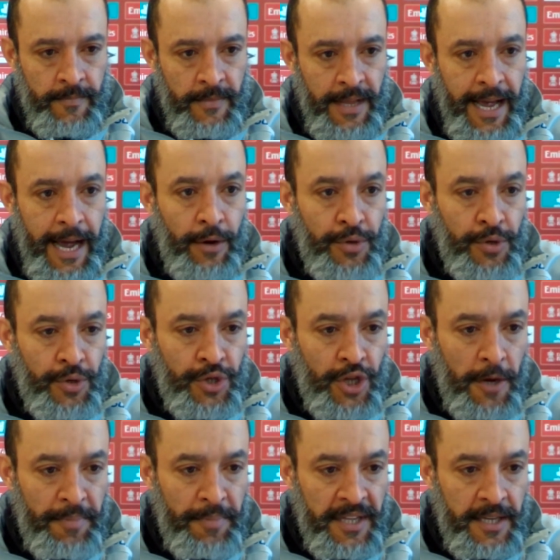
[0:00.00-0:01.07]
How do you
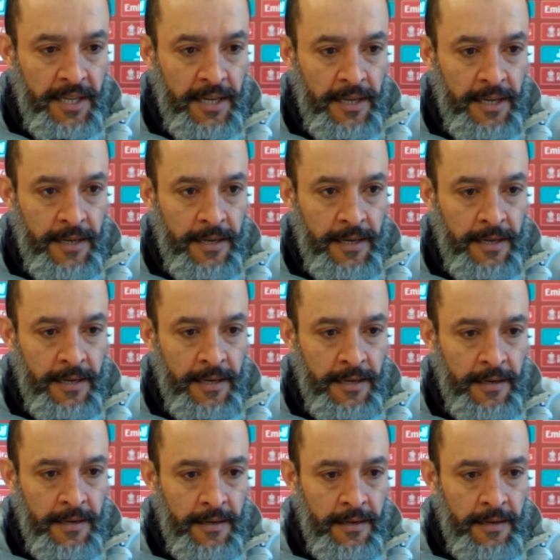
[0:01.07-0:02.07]
stop it? A